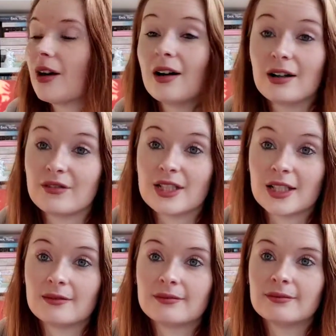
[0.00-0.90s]
I loved
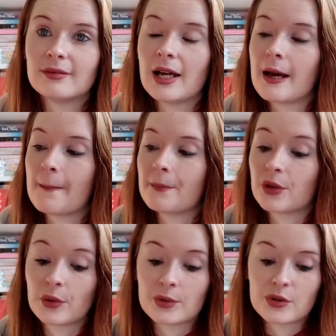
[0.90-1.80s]
it. I
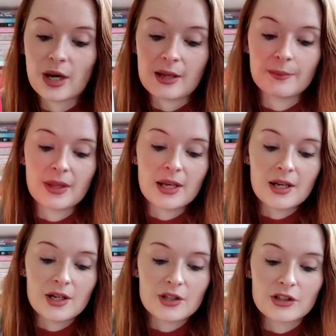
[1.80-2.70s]
thought it was great.
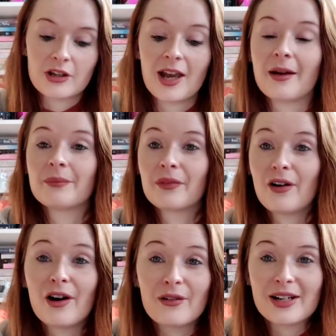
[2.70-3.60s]
So yeah,
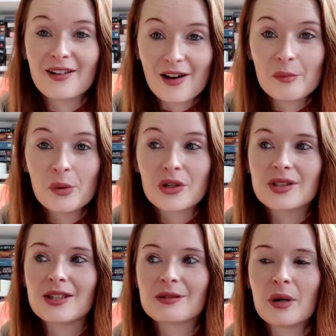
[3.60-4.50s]
I read 9
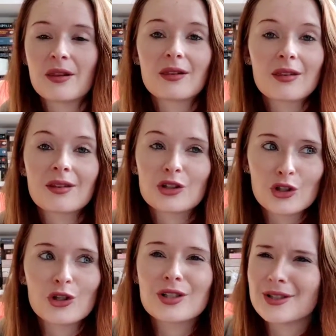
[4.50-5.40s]
books this month.
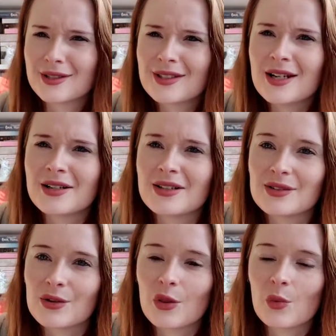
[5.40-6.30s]
Shocked and stunned
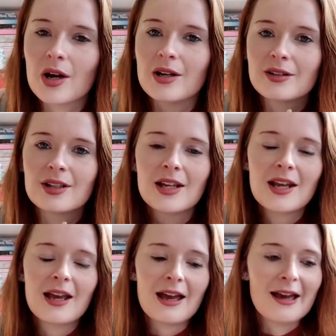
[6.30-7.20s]
is not the word.
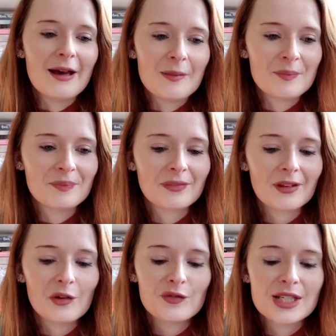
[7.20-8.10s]

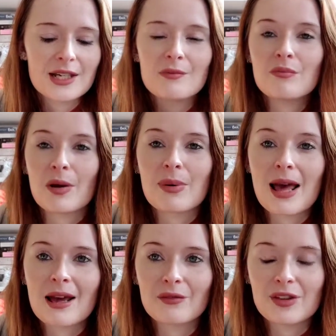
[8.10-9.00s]
Obviously, my
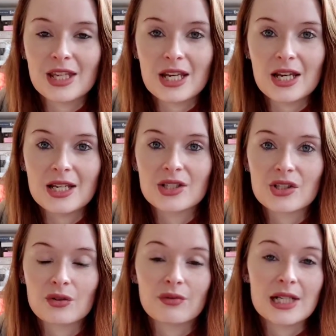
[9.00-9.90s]
plan for the year is
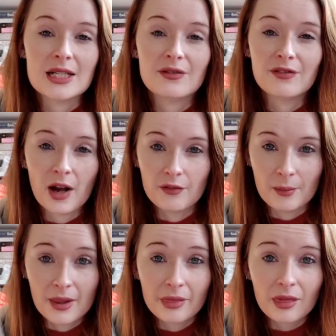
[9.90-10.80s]
to read 5 a
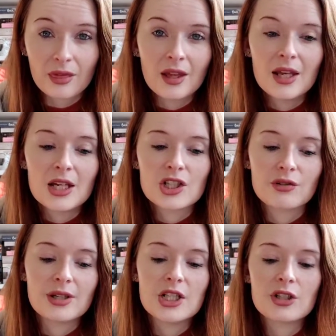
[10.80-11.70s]
month
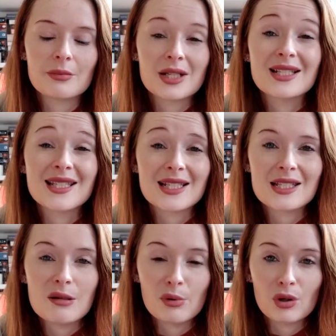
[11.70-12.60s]
to reach my
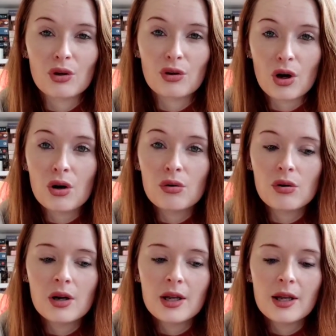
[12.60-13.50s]
60 book
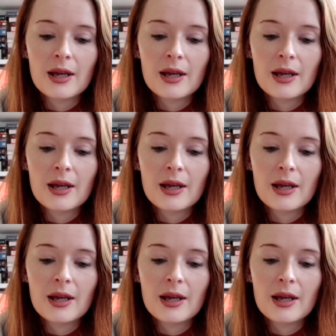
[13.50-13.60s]
goal.